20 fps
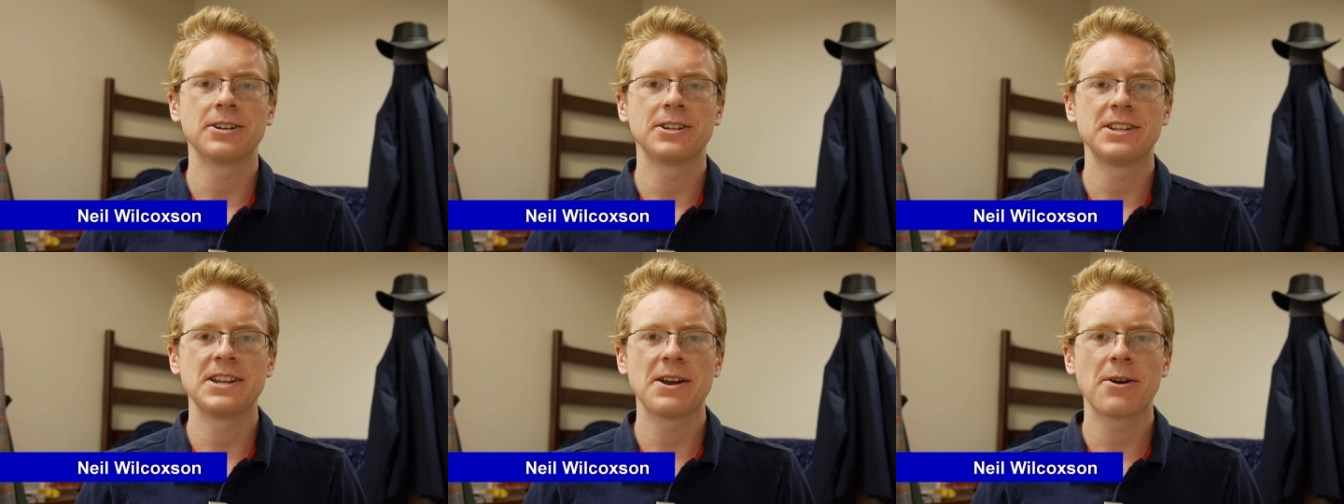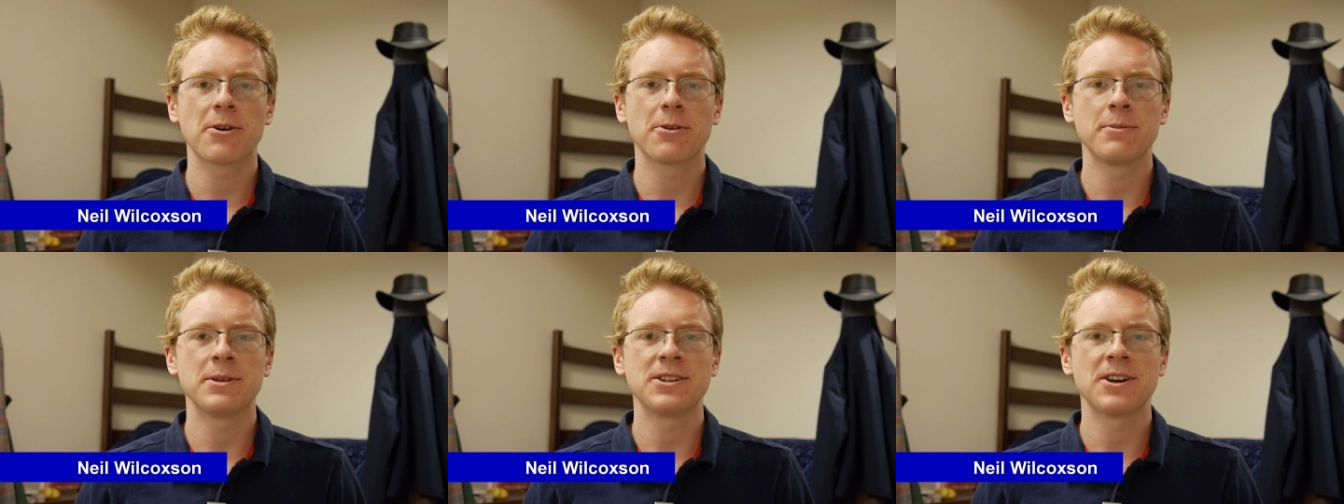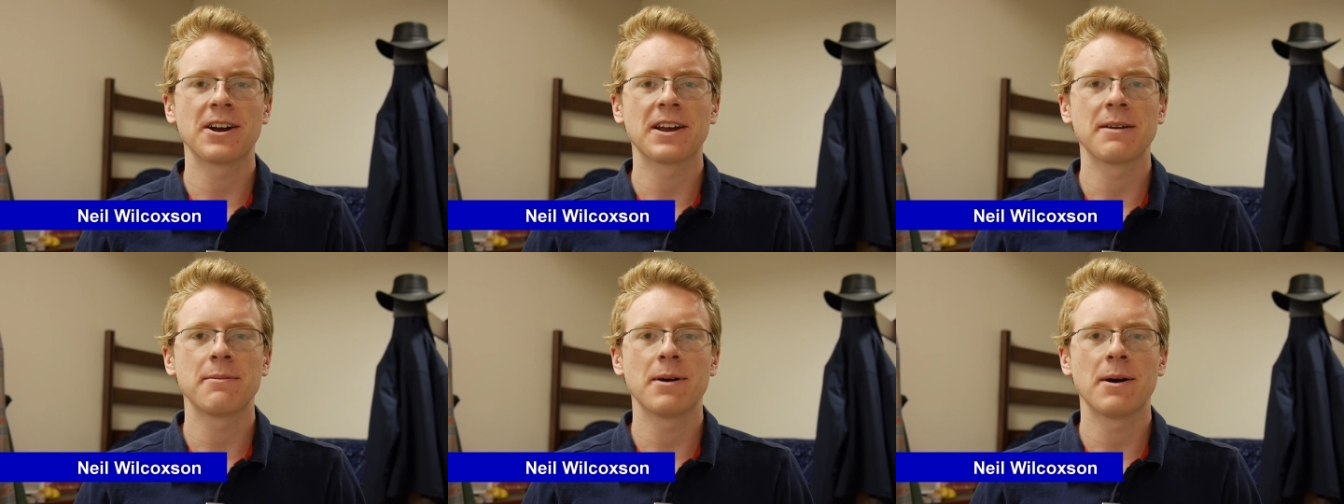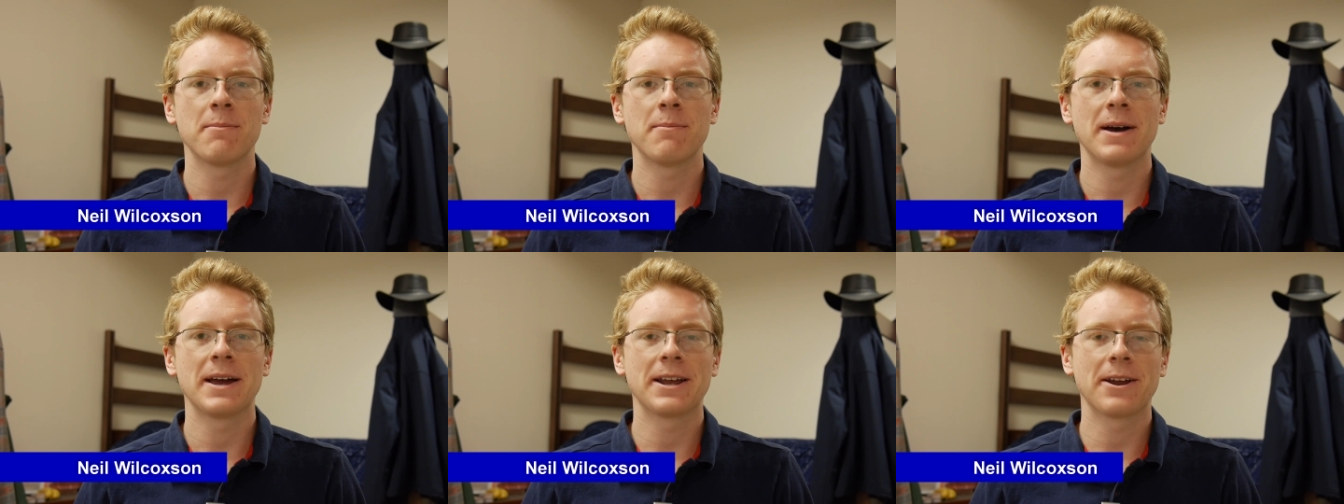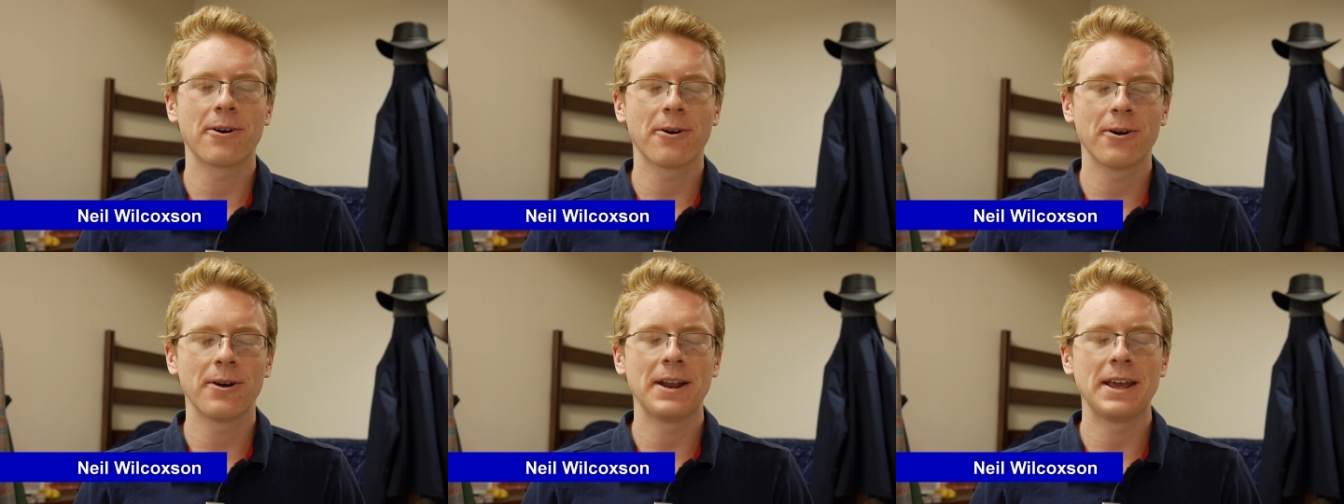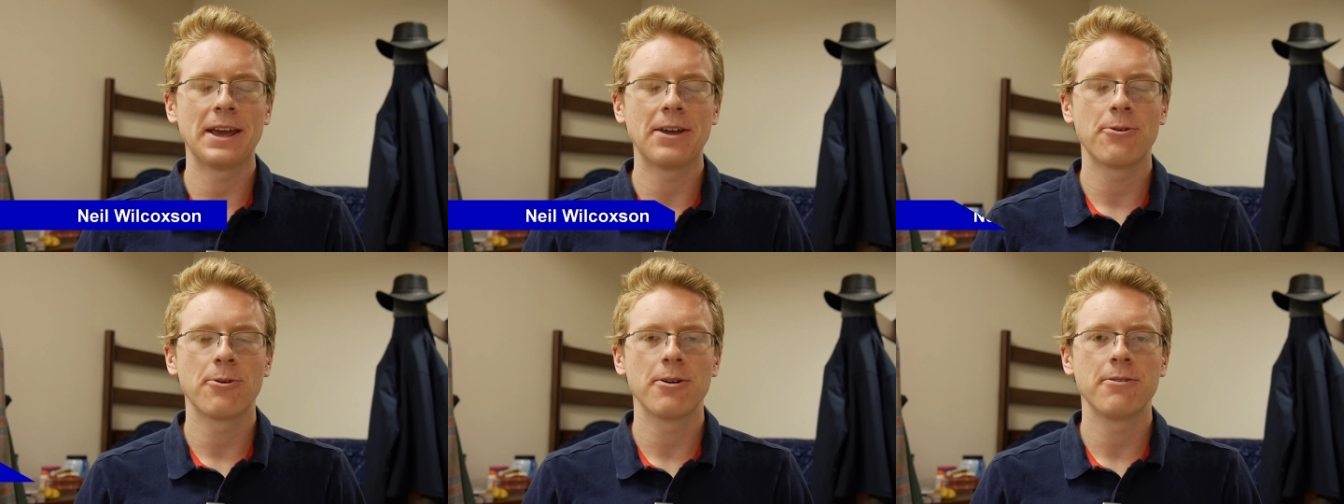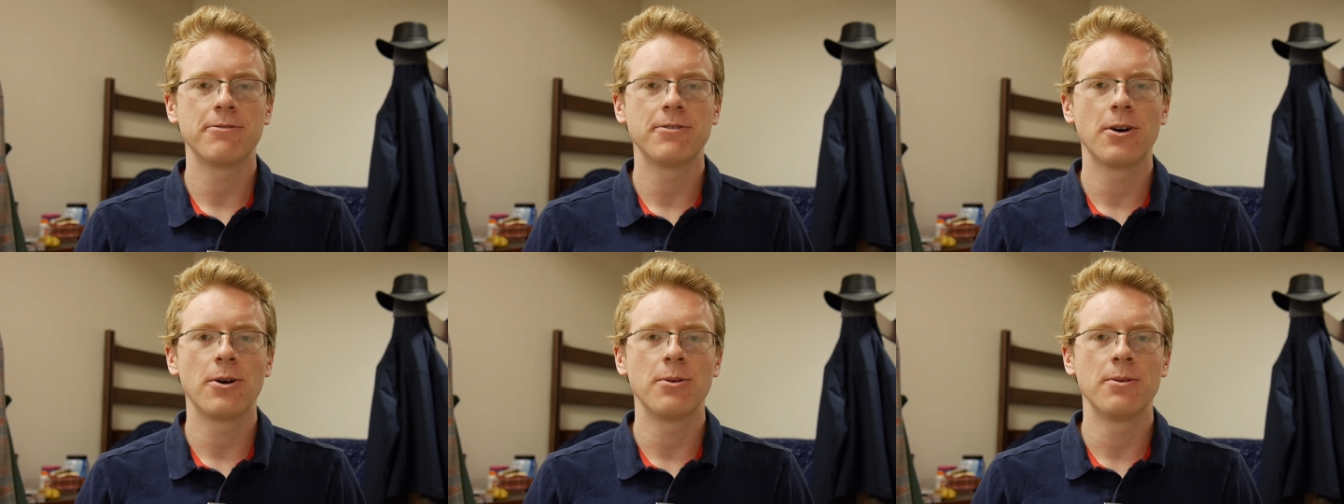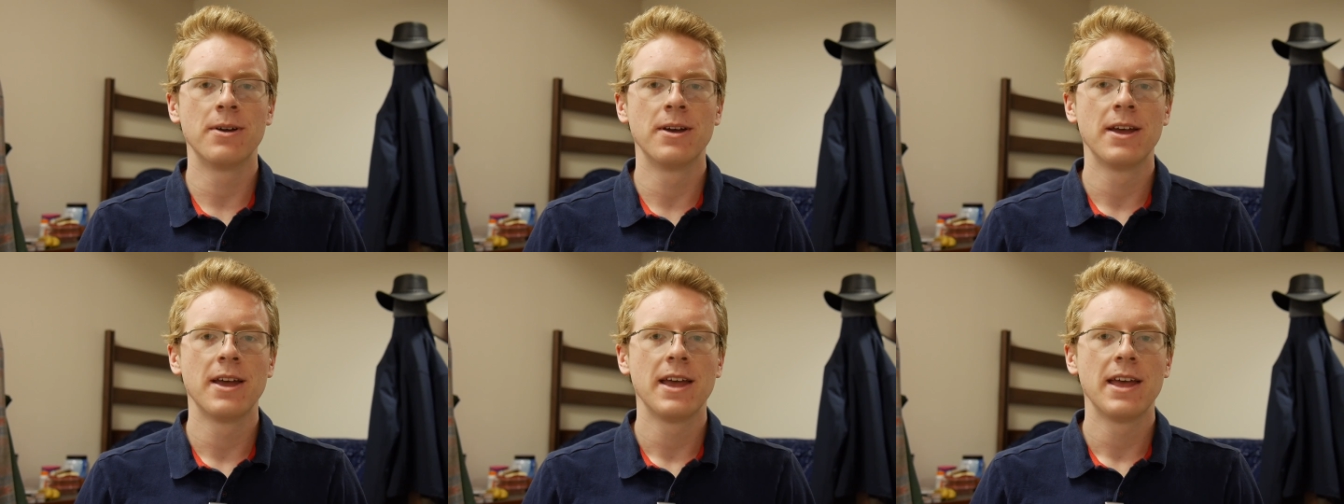Today we're going to be talking about my current Android phone.